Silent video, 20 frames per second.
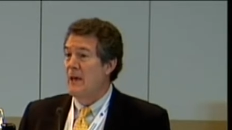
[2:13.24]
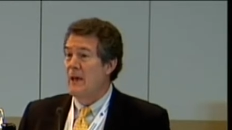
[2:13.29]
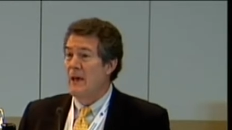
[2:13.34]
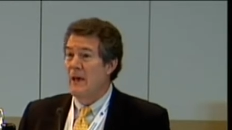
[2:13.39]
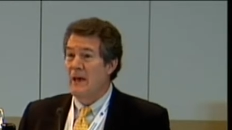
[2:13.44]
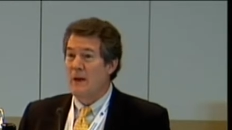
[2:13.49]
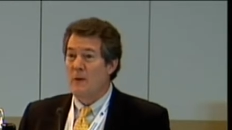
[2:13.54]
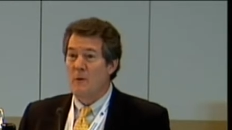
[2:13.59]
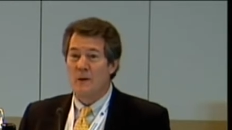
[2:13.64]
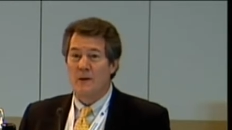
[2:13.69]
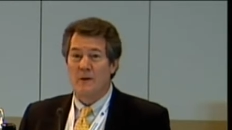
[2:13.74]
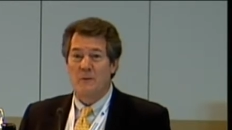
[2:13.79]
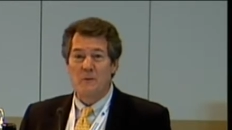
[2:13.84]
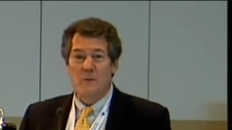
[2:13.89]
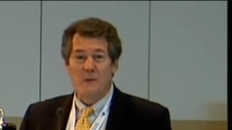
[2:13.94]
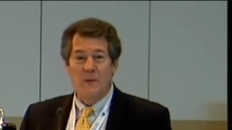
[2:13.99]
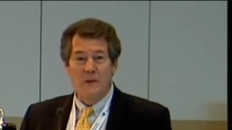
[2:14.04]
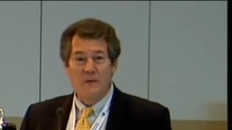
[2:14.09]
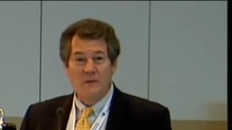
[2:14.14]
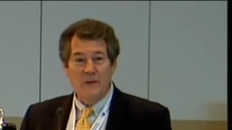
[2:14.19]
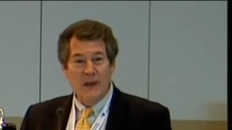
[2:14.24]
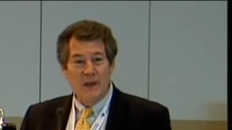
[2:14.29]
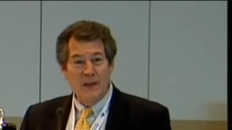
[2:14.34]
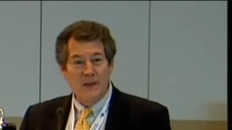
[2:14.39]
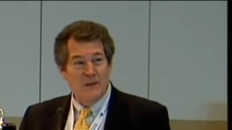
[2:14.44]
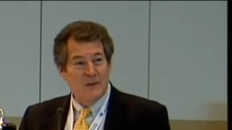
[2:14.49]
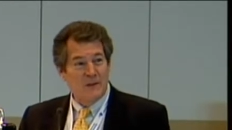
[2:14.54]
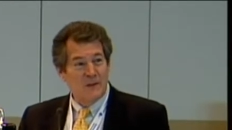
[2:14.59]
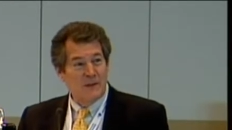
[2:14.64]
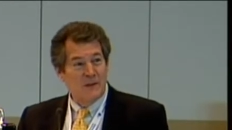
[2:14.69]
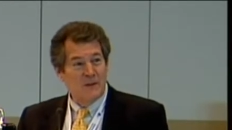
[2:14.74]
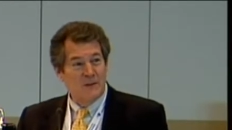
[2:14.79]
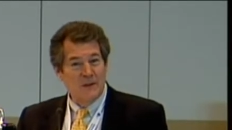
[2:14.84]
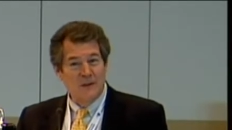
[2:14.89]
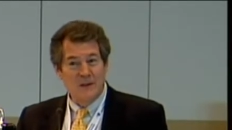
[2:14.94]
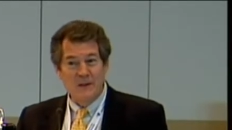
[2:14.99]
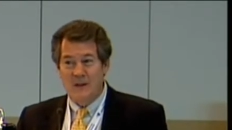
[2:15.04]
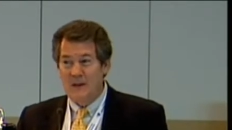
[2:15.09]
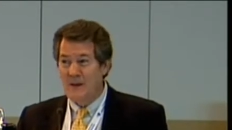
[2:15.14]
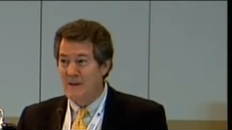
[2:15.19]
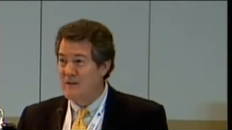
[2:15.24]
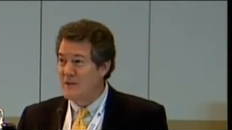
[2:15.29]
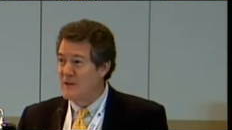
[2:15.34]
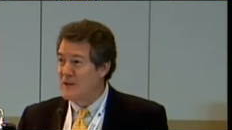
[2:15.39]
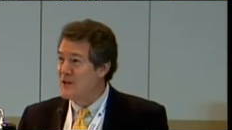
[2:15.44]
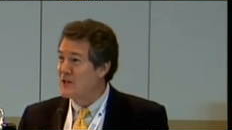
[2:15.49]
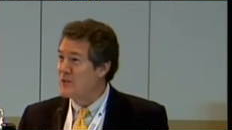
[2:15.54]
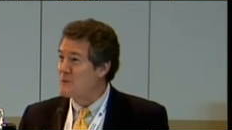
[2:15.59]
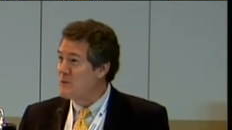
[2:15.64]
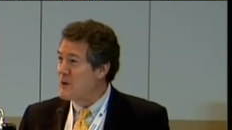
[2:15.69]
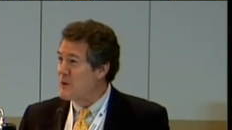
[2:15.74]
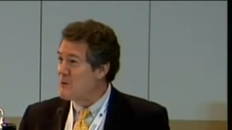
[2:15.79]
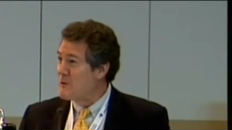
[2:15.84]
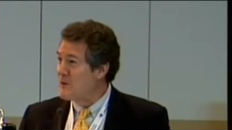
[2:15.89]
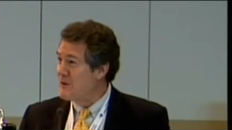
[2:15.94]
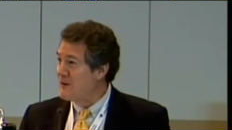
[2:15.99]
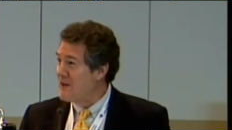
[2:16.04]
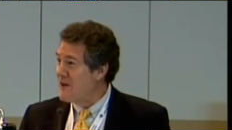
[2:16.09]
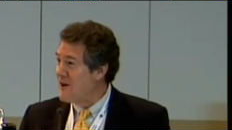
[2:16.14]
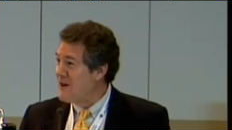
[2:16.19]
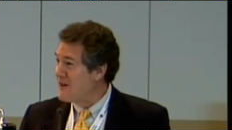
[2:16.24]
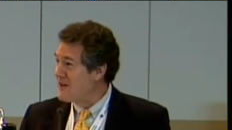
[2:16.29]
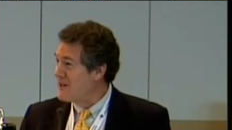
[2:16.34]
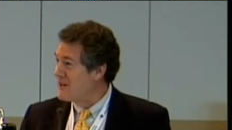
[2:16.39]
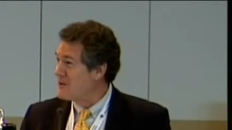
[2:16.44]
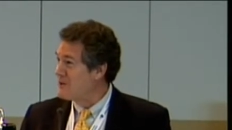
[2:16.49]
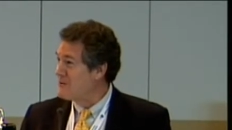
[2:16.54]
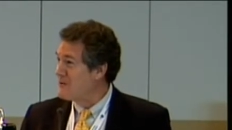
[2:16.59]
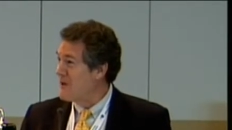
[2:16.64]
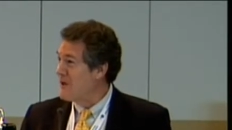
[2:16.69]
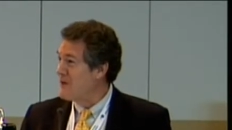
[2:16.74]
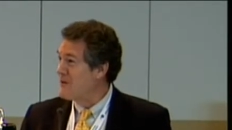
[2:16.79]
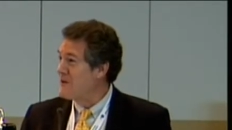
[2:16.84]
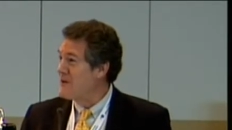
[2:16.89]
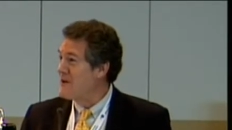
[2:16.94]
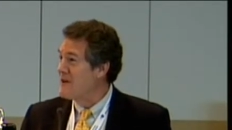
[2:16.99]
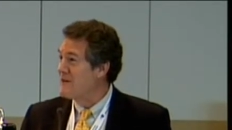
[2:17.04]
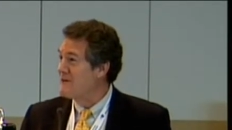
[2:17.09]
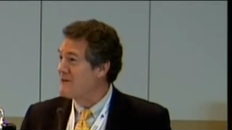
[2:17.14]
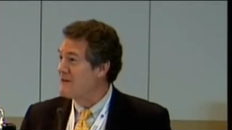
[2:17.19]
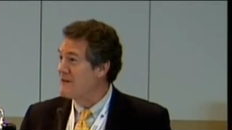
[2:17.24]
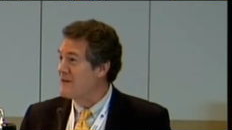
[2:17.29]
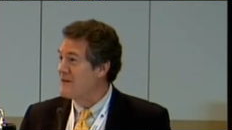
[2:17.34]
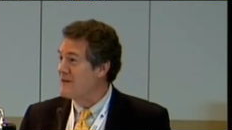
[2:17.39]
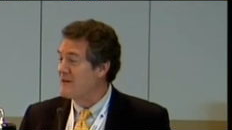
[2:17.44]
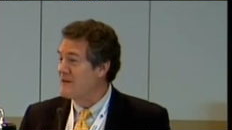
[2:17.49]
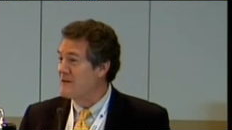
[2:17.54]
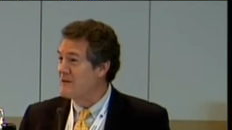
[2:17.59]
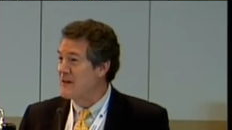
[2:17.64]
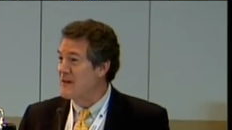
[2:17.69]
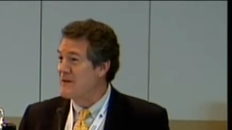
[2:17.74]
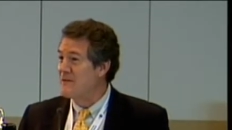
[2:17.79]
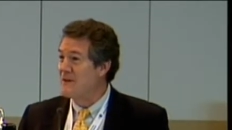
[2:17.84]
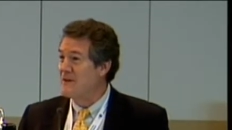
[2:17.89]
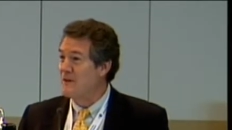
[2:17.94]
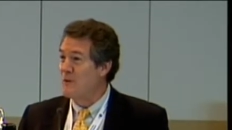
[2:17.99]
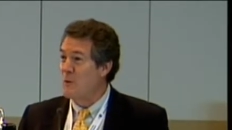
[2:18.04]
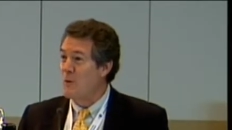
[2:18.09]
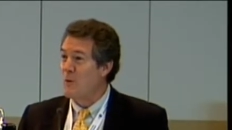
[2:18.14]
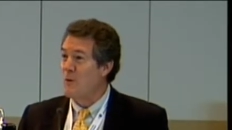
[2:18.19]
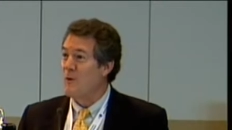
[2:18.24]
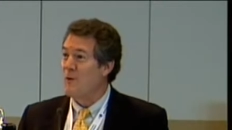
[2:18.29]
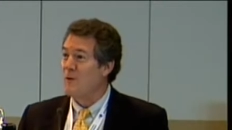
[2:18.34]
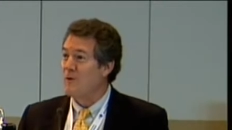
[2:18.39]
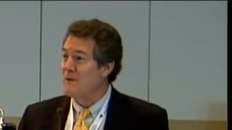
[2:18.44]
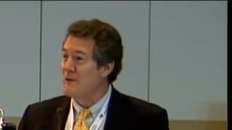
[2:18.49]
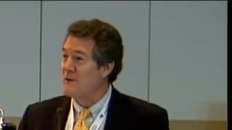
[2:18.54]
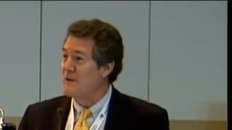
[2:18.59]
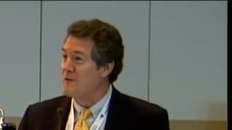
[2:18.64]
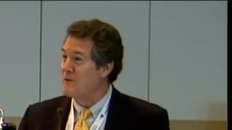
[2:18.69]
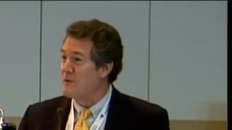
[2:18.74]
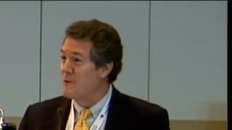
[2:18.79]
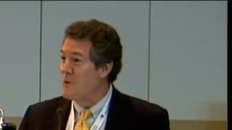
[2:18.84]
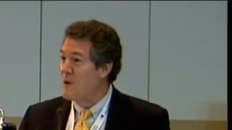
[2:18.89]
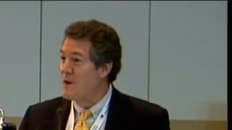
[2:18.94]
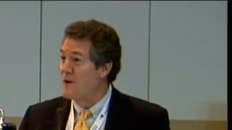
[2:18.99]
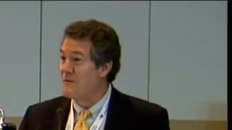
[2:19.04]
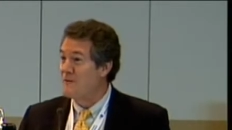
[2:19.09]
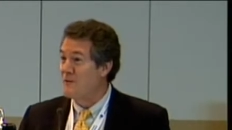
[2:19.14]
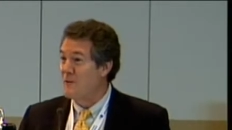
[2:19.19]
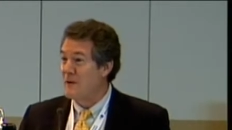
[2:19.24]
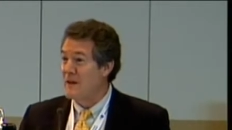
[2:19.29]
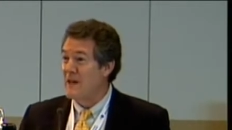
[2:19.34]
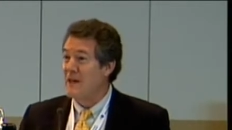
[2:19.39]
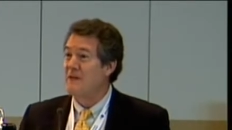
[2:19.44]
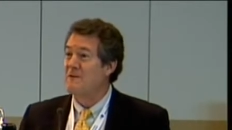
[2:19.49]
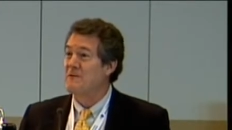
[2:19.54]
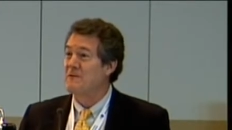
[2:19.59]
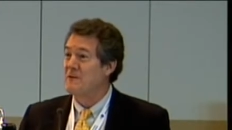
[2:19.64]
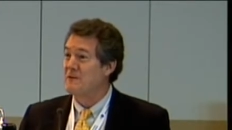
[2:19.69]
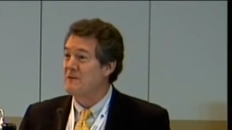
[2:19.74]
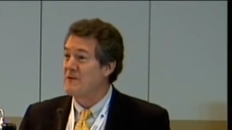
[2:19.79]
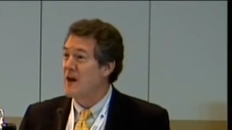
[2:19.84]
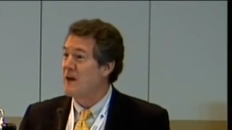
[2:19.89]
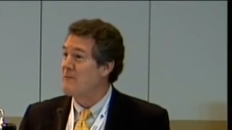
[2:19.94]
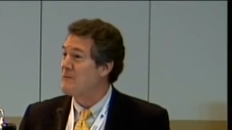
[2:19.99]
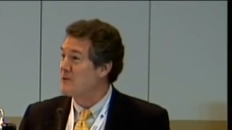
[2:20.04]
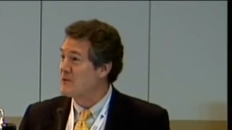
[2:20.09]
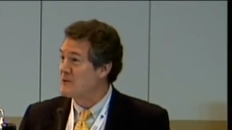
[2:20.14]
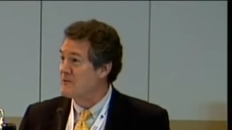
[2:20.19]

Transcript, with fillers: And I want to thank uh, the, uh, the Dutch people in the audience, by the way, of uh, giving the world the, the wonderful gift of Jaap van